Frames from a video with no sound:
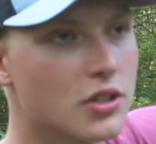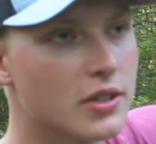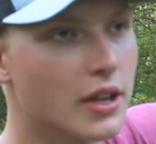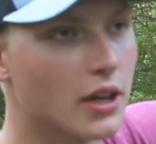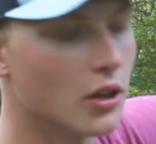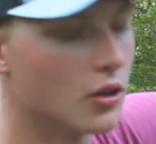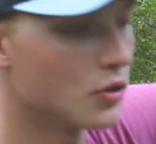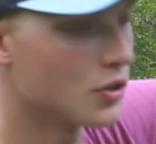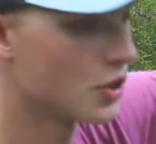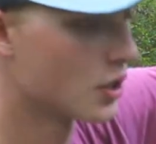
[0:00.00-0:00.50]
of
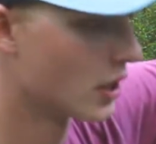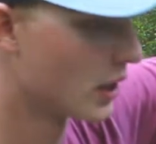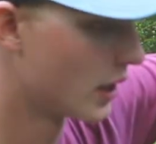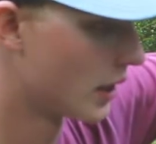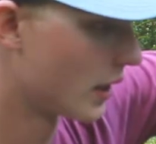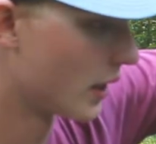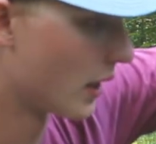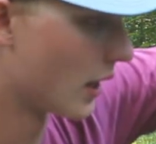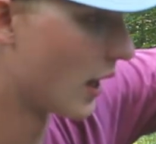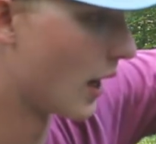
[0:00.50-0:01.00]
does,
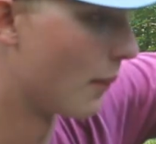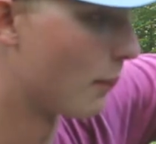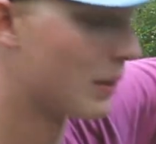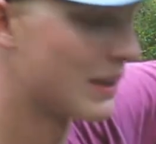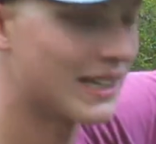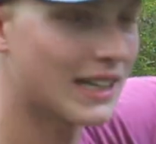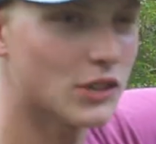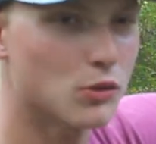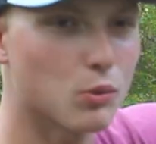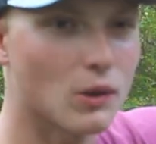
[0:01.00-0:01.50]

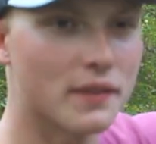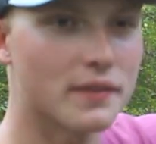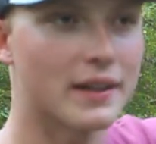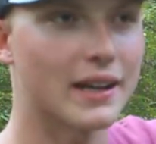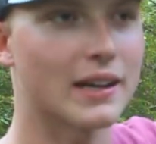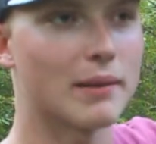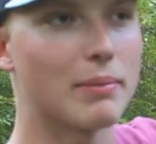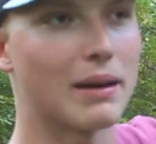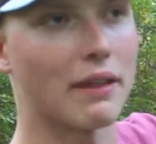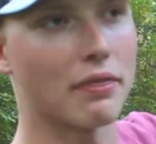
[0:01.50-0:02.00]
but that's one
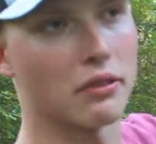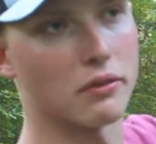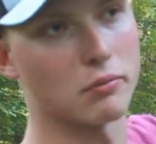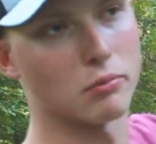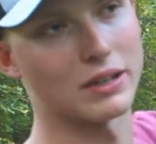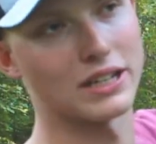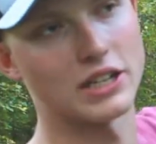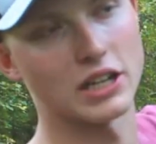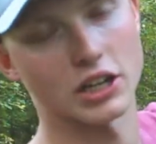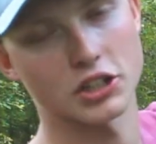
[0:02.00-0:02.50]
thing about the
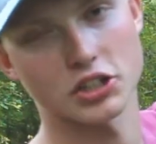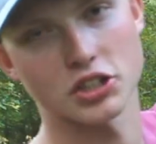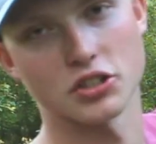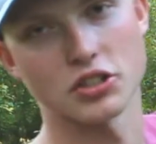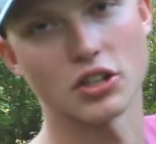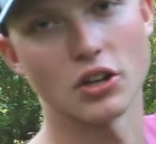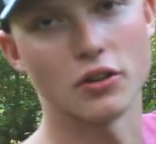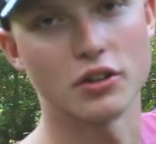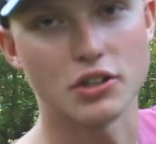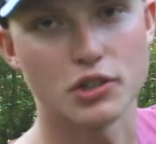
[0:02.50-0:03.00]
reduction
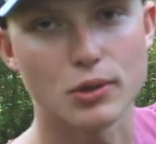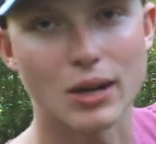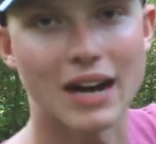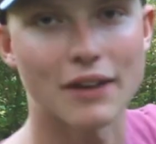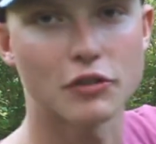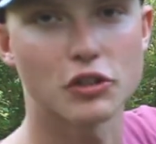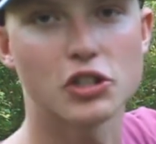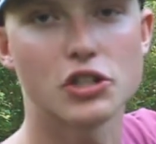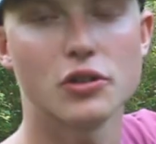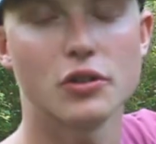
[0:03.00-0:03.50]
zone, is you
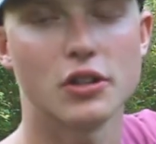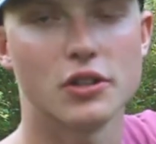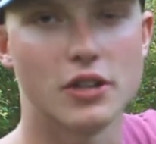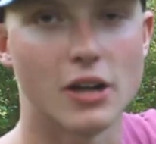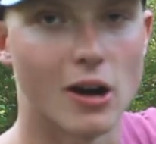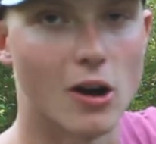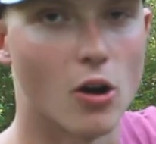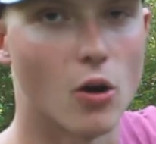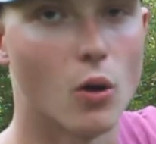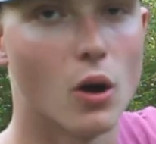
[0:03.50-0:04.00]
have to shoot a
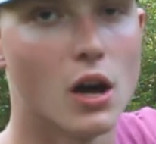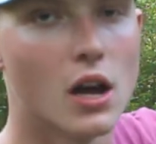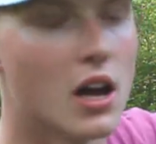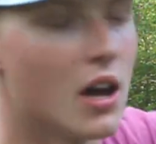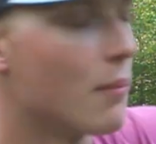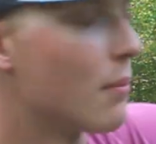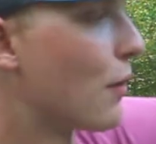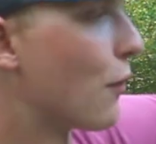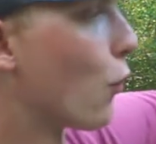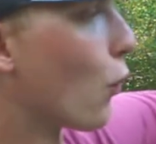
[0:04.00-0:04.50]
doe
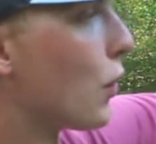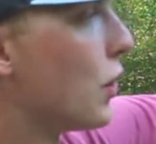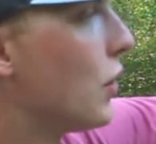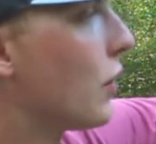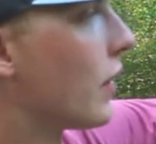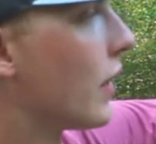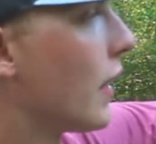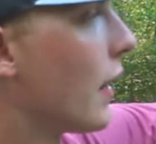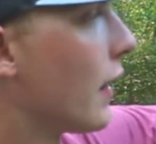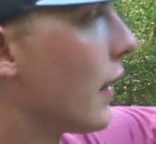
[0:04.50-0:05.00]
before you
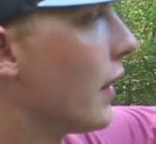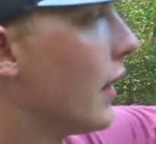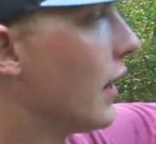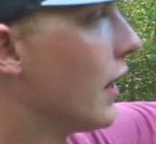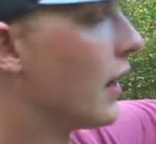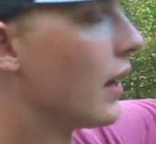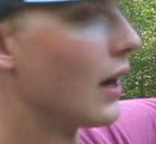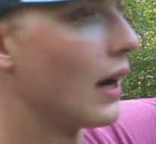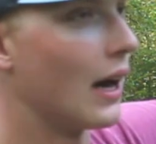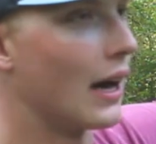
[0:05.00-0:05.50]
can
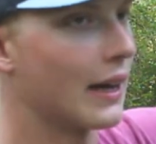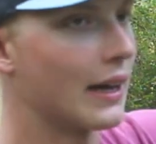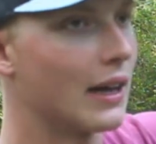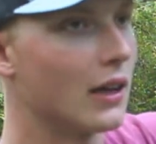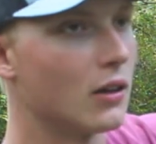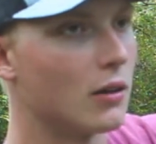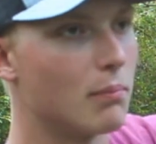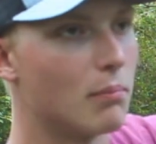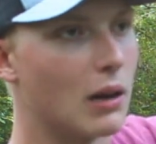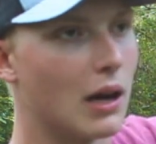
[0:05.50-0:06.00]

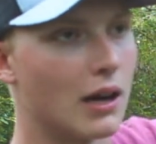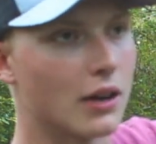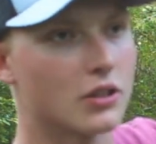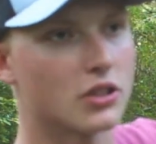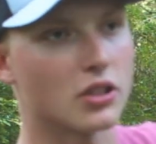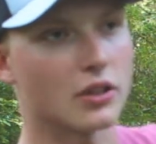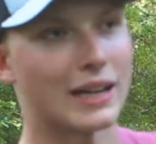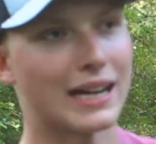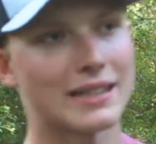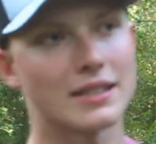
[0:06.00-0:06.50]
kill a buck.
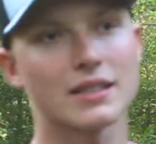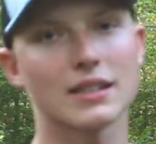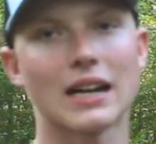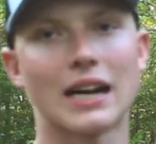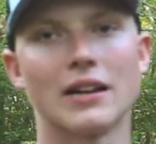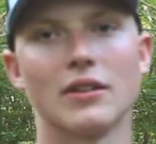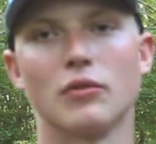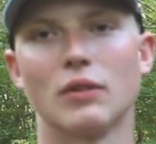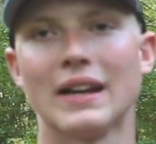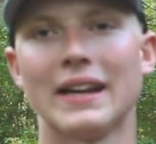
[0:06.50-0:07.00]
So that's
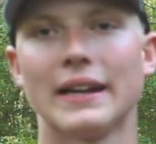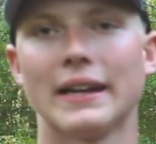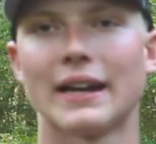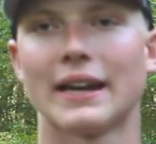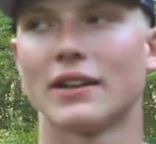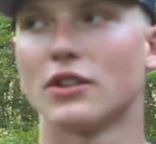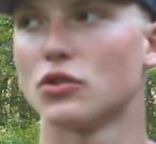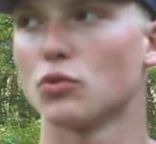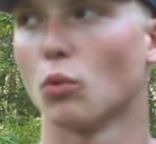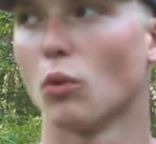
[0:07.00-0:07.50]
kind of
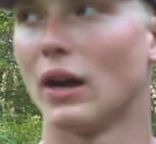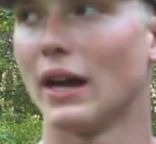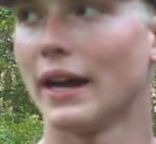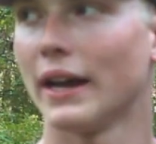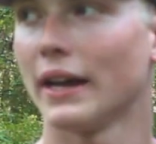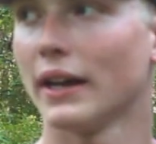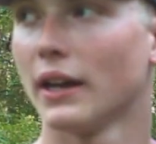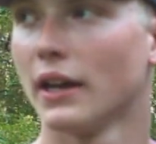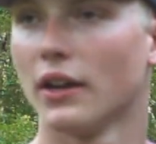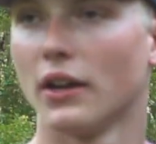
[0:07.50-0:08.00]
Indiana's
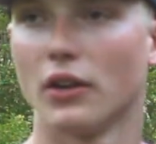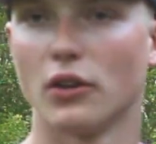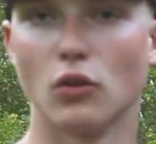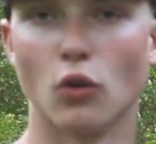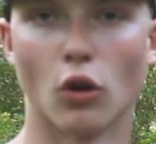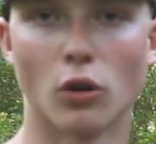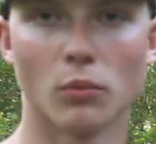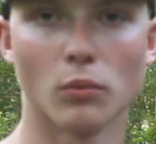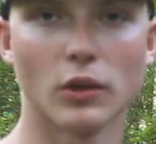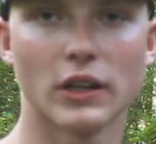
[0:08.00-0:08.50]
way.
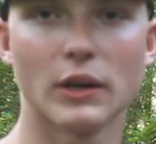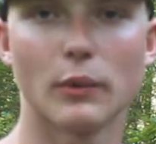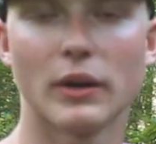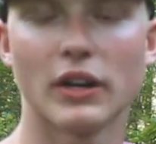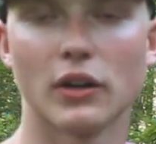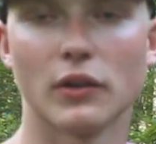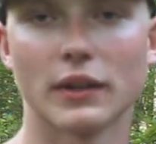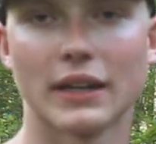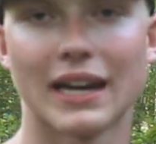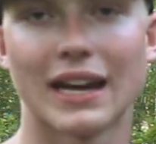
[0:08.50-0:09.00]
Normally
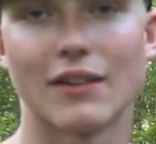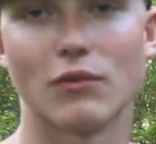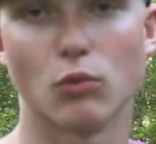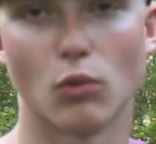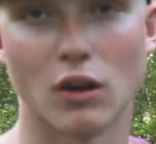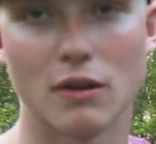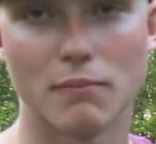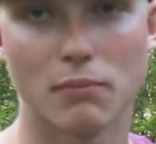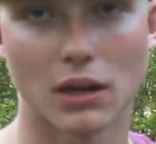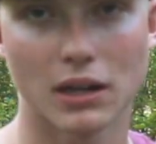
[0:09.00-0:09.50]
we only have
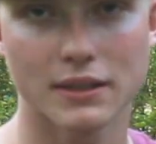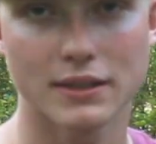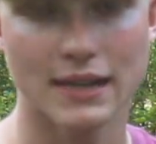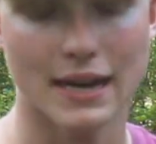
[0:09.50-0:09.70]
1 buck